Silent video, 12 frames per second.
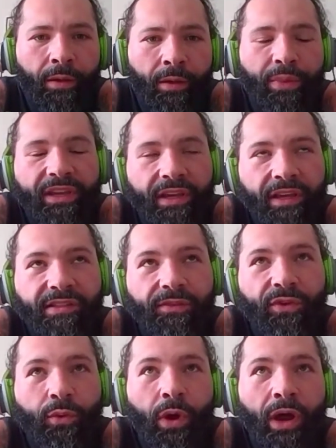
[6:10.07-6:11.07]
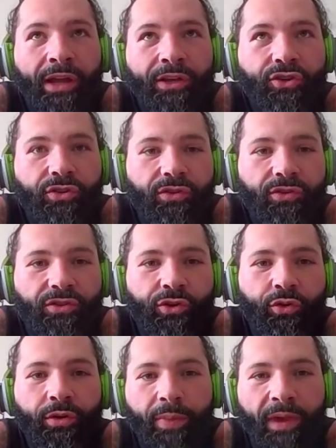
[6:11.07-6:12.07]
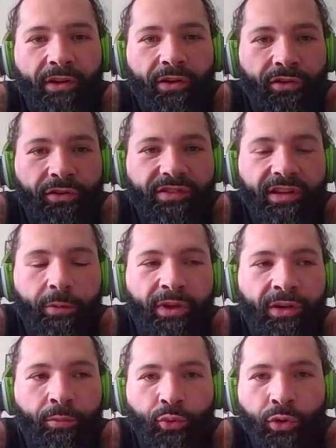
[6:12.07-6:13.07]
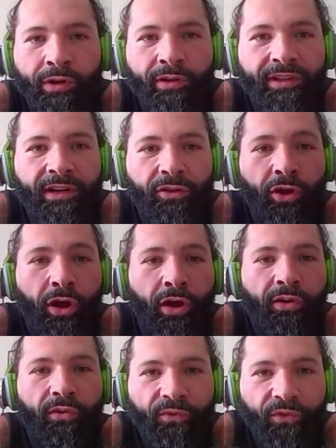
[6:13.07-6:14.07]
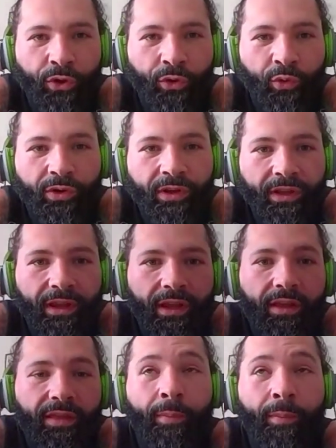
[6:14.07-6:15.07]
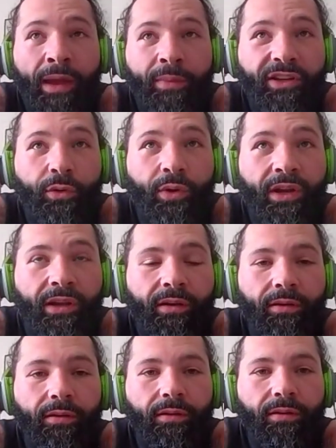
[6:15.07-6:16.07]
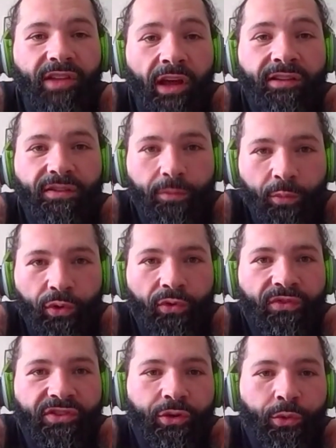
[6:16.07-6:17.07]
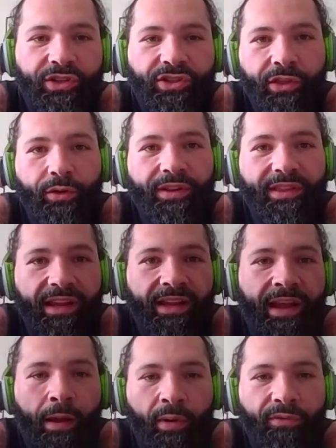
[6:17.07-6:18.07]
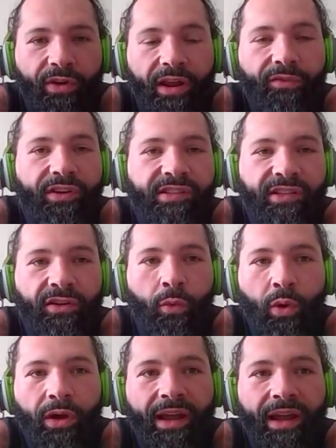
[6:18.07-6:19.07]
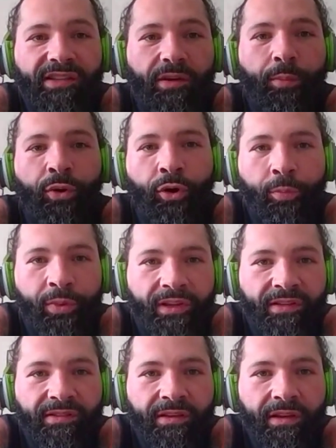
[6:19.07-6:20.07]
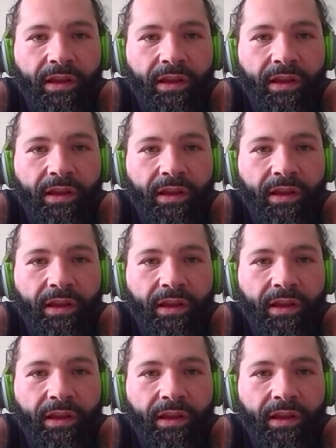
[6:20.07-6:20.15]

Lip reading: Because if you watch two competitors that have been embroiled in a long feud, they might be doing tons of moves to each other at the end. However, every single one has a purpose.